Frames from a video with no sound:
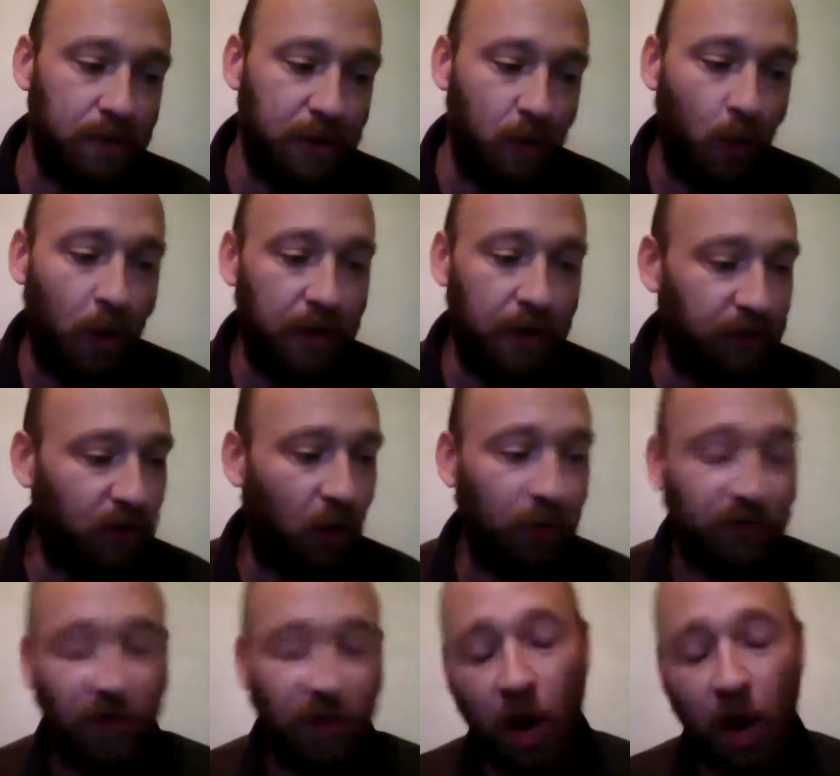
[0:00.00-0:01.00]
one that's
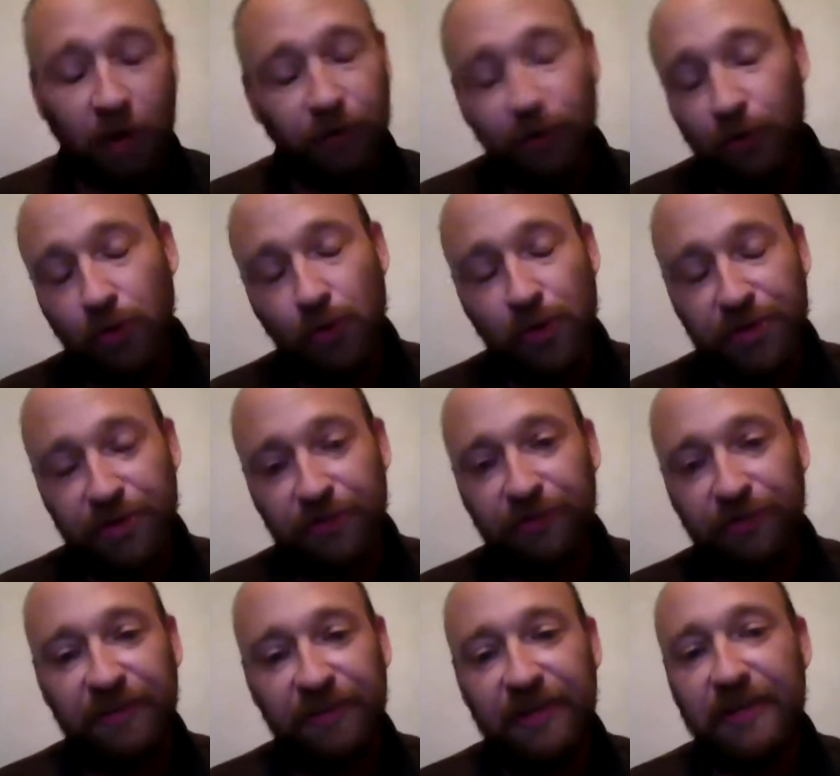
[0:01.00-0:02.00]
called TalkTo, which
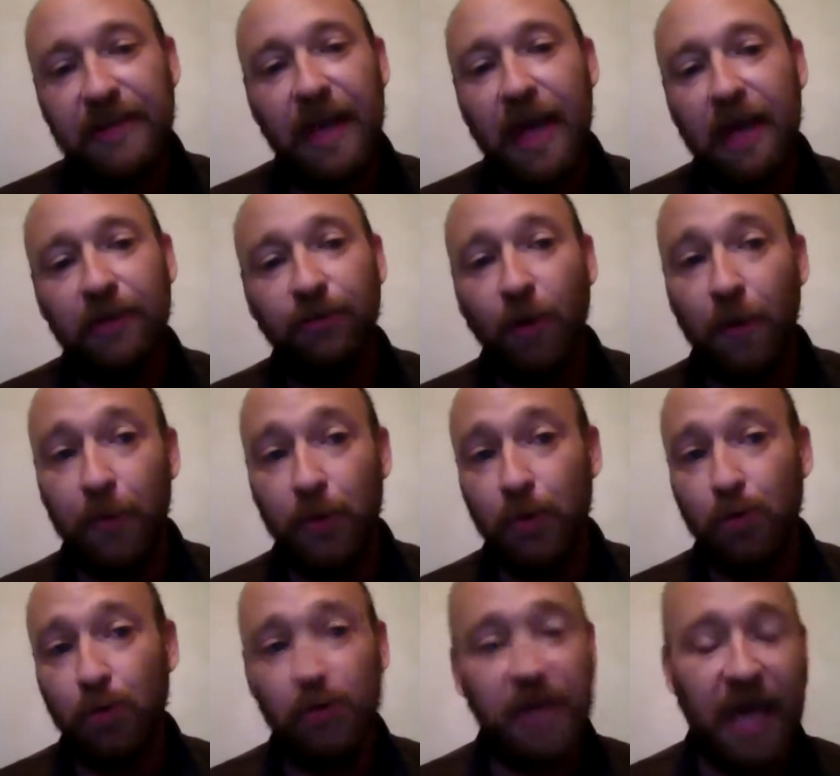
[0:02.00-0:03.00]
is
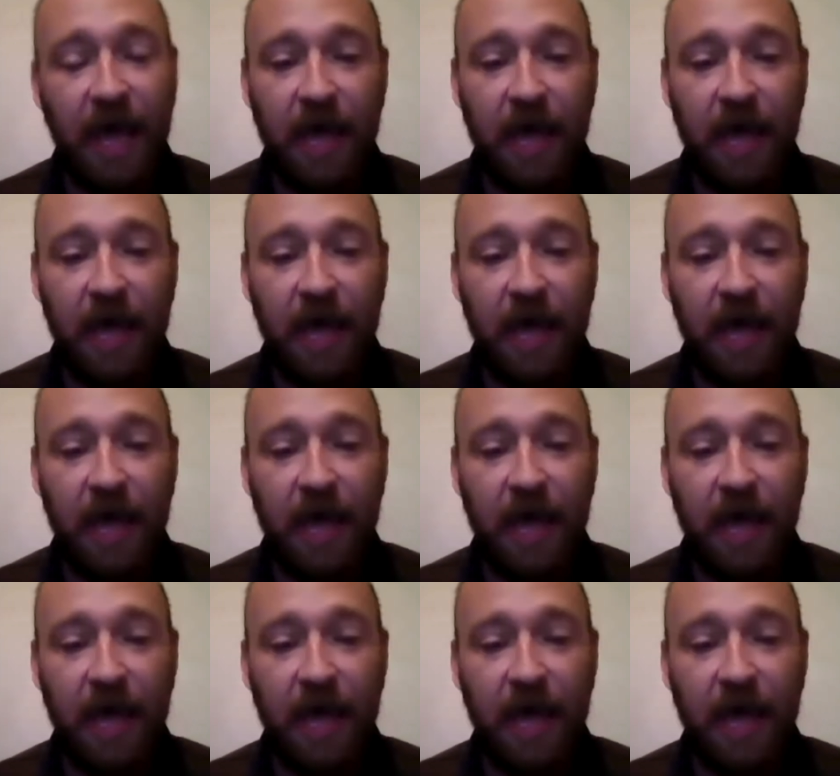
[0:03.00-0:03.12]
TAWK.TO.